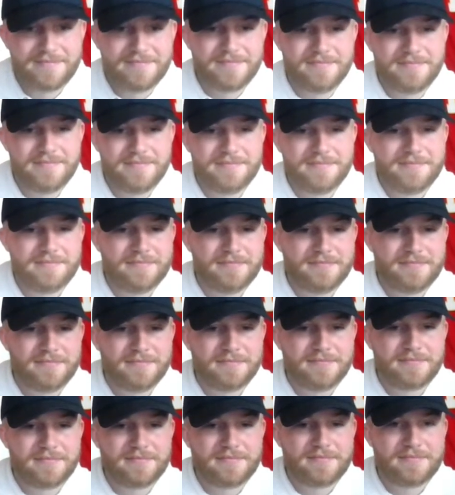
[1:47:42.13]
Over
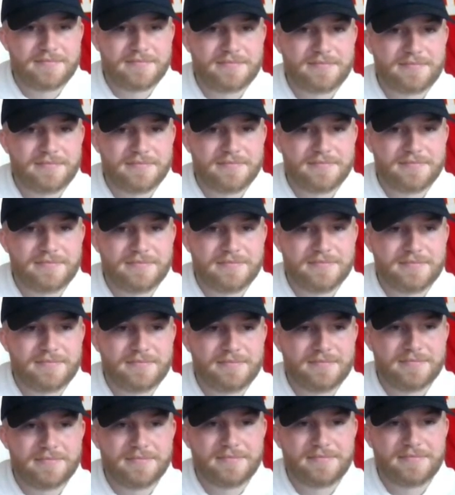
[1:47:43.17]
under
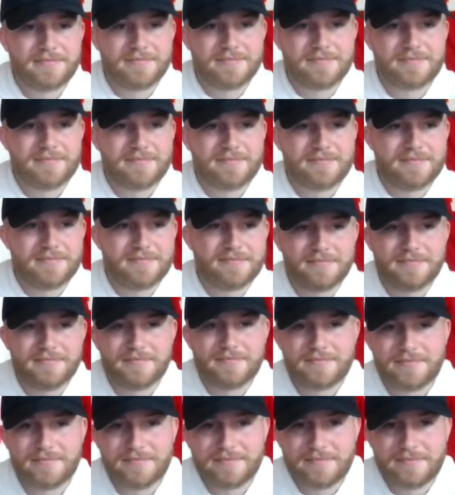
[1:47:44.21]
is at 10.